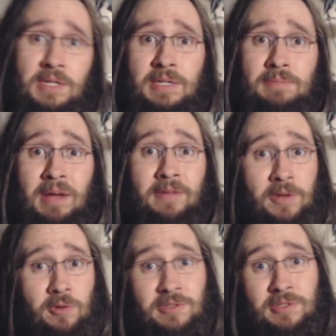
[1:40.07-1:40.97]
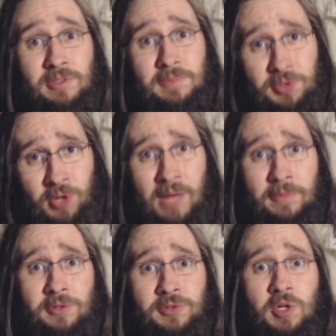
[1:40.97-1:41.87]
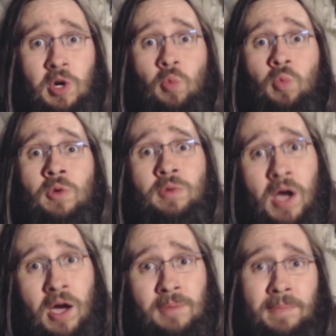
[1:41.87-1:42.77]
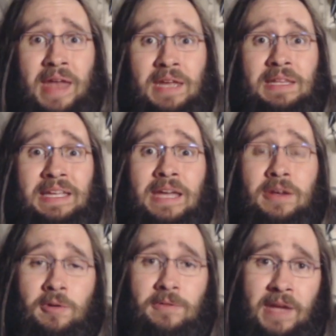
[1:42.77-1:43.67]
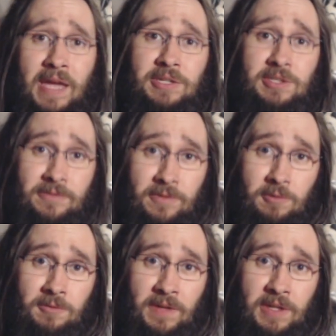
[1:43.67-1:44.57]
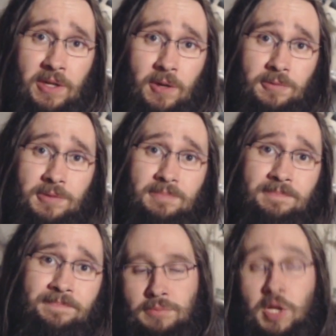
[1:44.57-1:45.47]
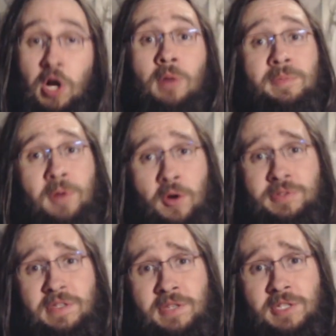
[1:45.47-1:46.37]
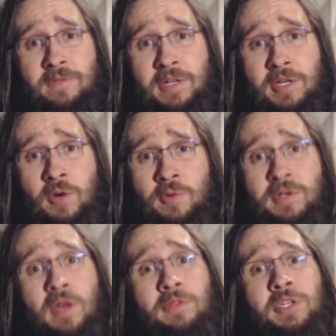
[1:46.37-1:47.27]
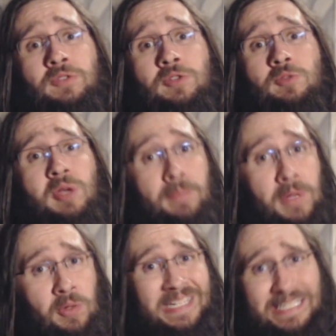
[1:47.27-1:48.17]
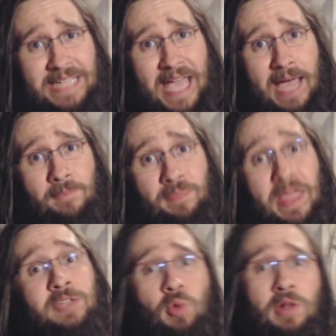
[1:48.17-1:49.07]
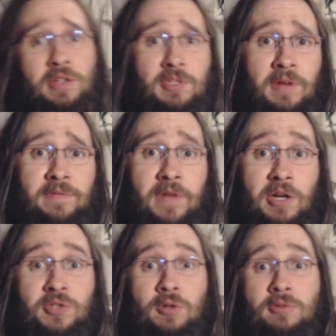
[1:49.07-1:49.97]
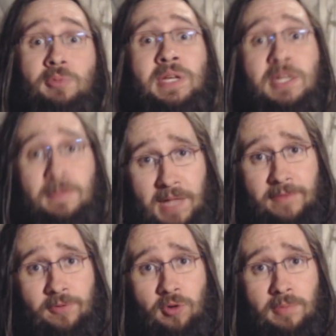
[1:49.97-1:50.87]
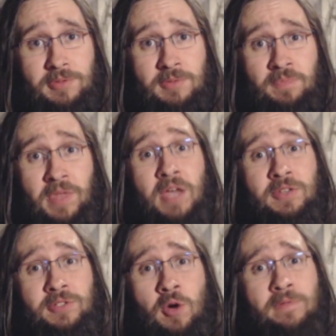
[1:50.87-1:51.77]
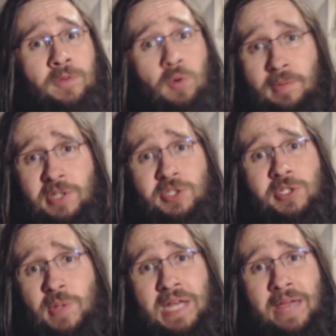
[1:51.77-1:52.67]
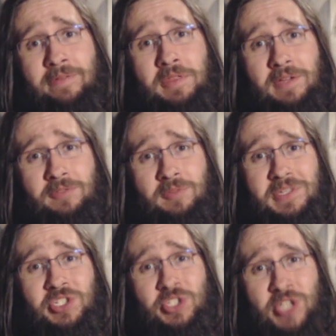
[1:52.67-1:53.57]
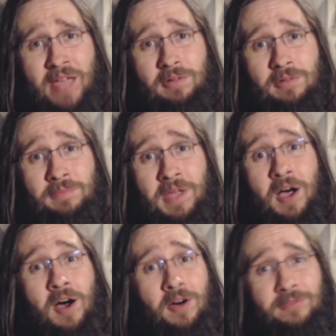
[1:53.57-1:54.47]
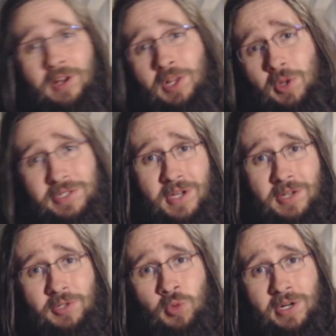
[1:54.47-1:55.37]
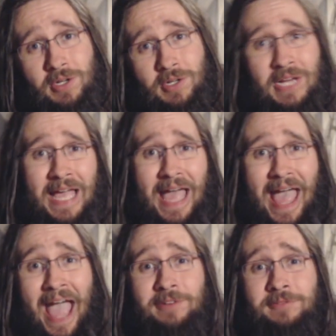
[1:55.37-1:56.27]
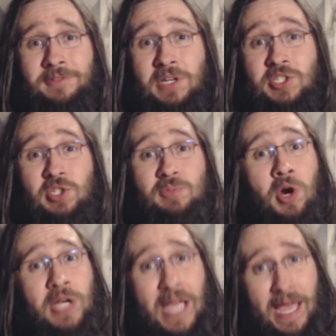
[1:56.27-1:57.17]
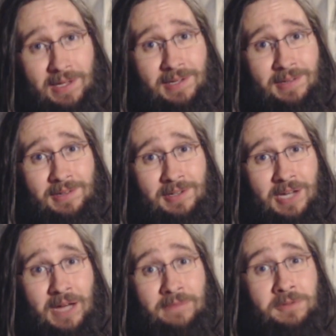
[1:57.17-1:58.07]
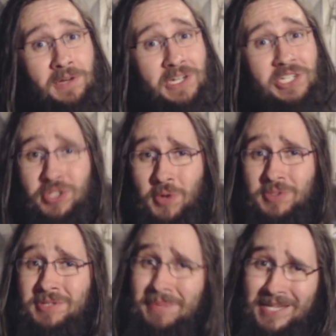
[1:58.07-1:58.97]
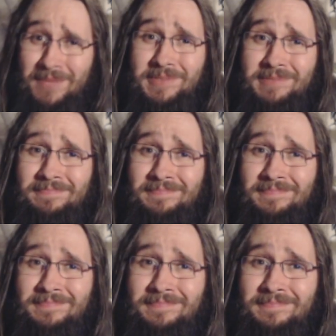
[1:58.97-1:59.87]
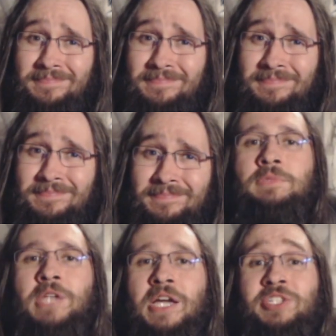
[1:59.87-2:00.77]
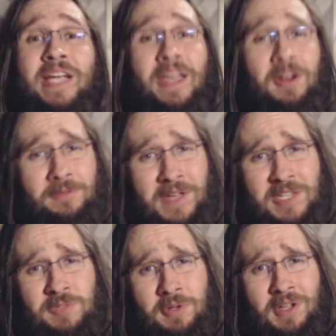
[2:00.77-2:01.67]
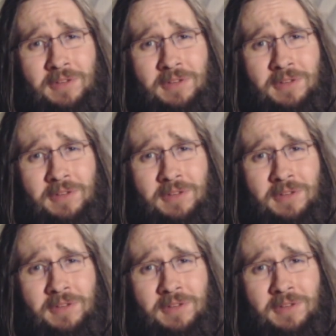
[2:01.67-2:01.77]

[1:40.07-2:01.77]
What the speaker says: my viewers and subscribers, won't automatically get notifications for those videos. I'll be posting these videos on the YouTube Community tab, as well as on my various social media platforms. So, if you want to make sure you get everything from this channel, follow us on Twitter, at FunnySmartAleck, for funny jokes and memes. Check out our Facebook at